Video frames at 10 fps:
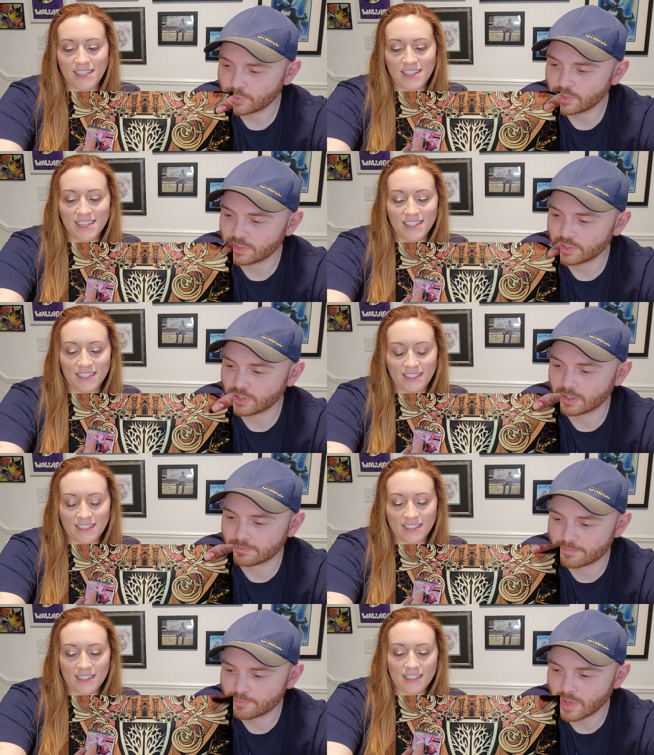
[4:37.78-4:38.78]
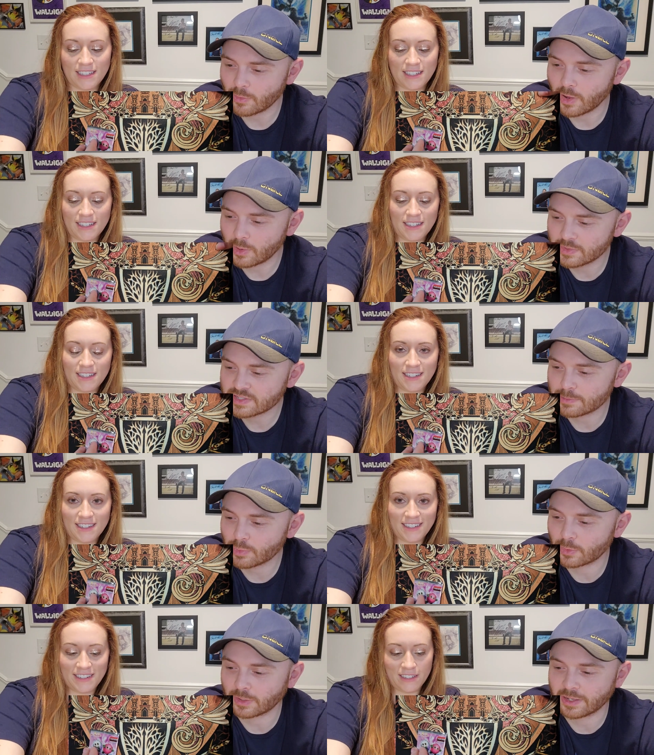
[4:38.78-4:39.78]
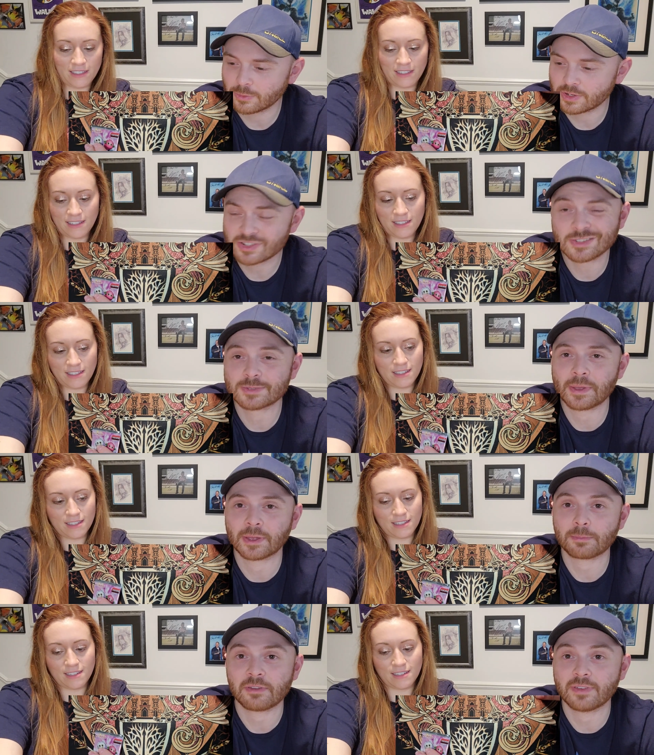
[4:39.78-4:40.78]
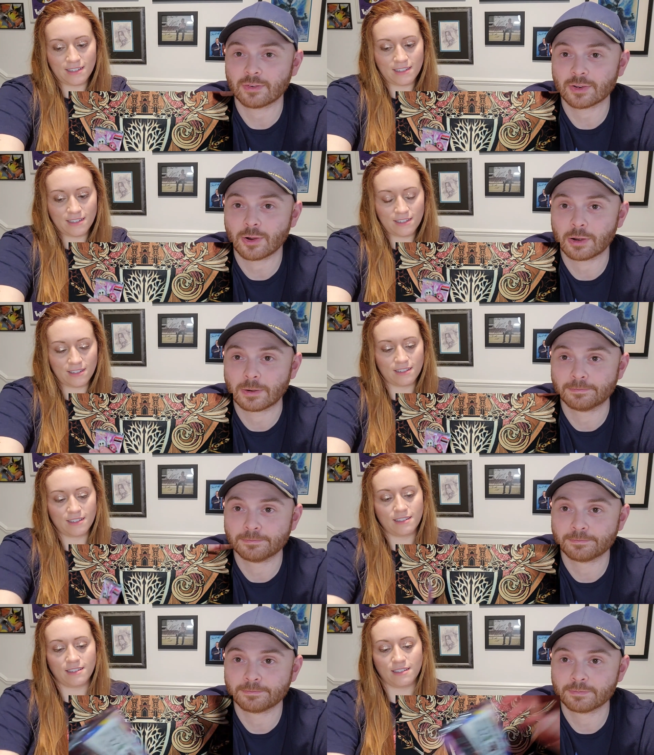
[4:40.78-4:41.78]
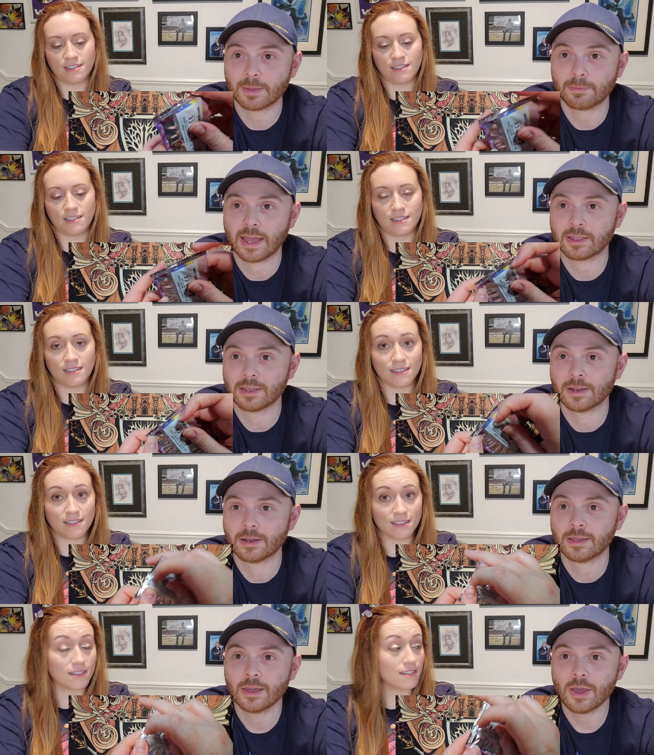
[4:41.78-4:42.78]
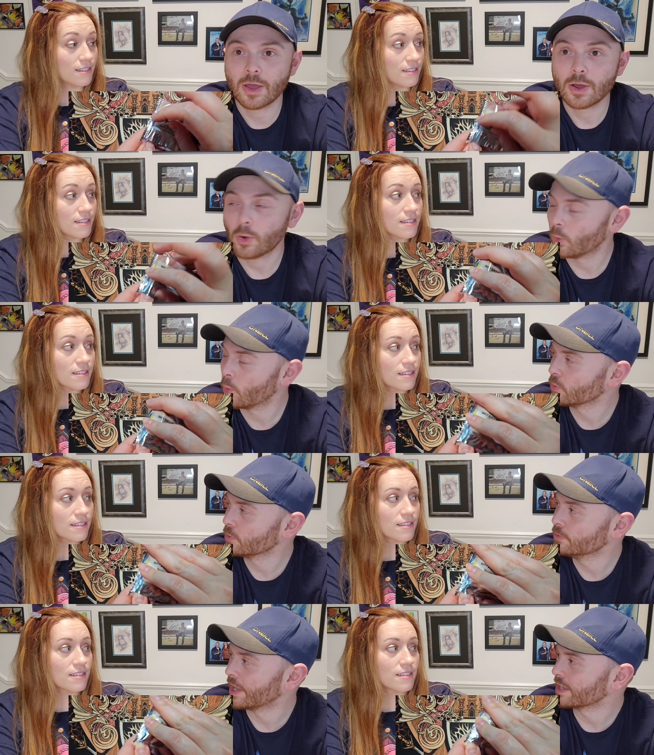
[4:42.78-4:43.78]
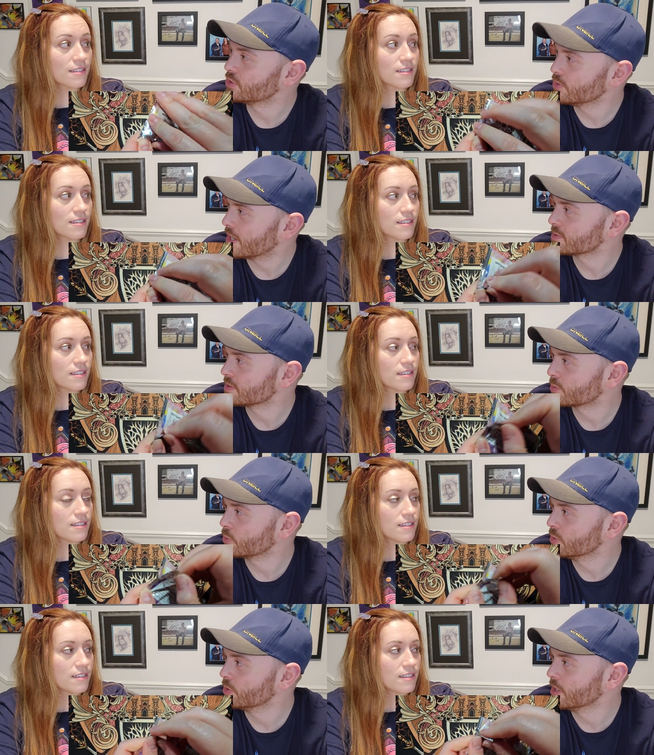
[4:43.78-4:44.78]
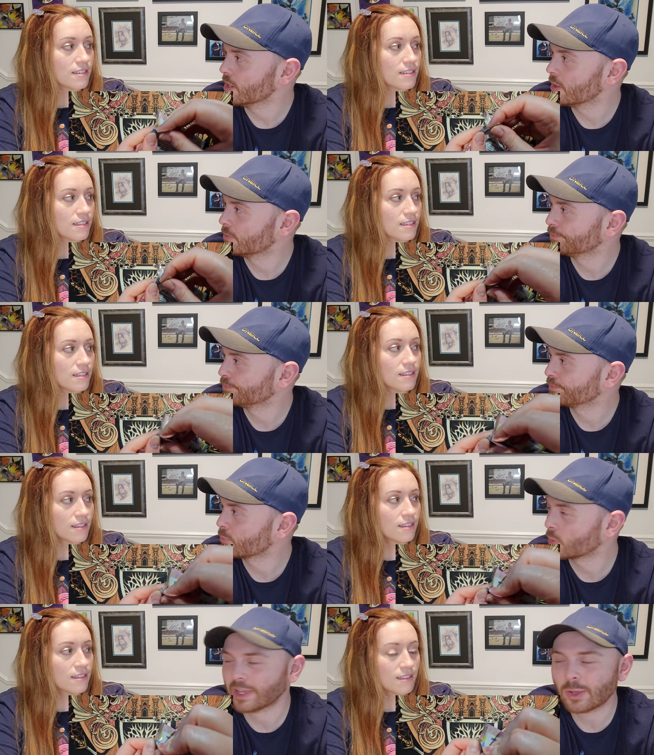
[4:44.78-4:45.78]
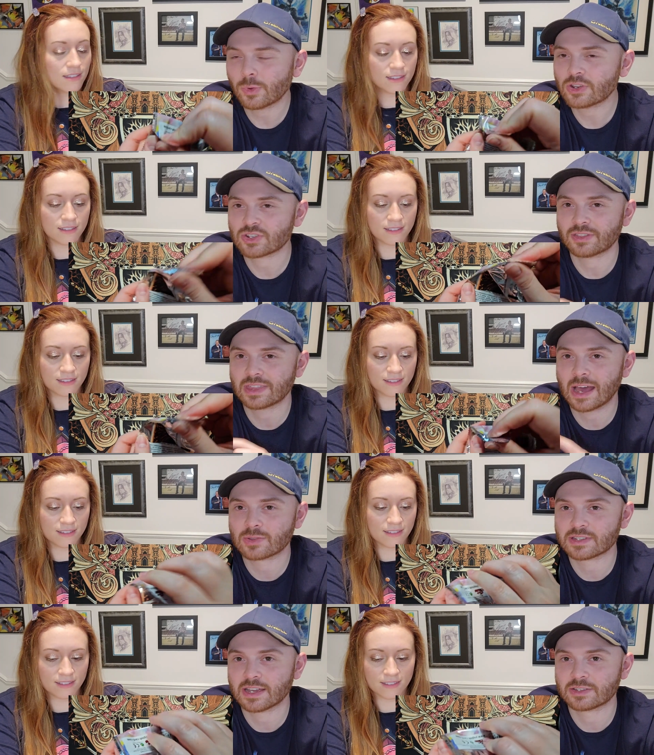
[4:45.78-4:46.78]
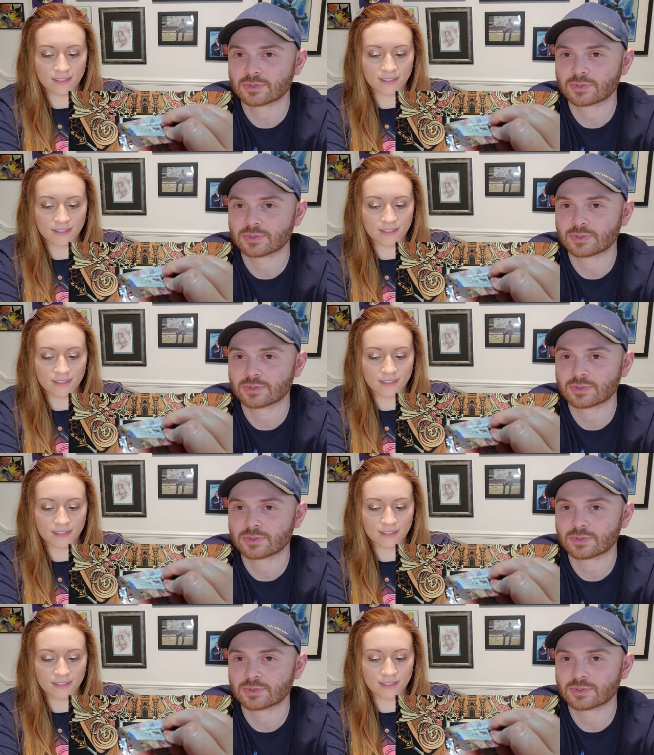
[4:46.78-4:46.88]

Speaker 1: Really yes. good. I will always take more Relinquished. It used to be like my favorite card back in old, like 2003 Yu-Gi-Oh. Mm -hmm. Relinquished and Thousand Eyes